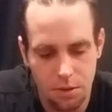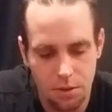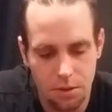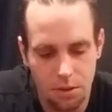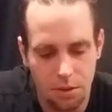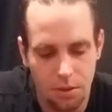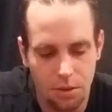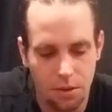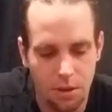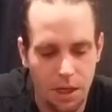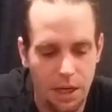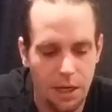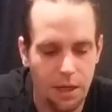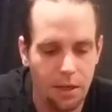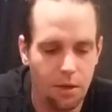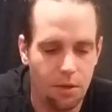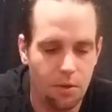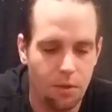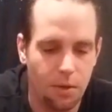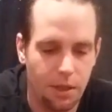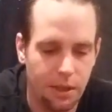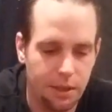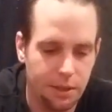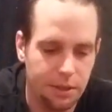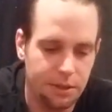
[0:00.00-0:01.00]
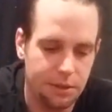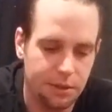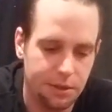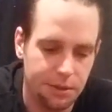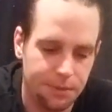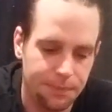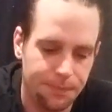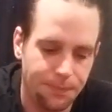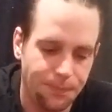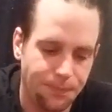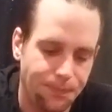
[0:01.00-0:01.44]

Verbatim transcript: Alrighty, Aquarius.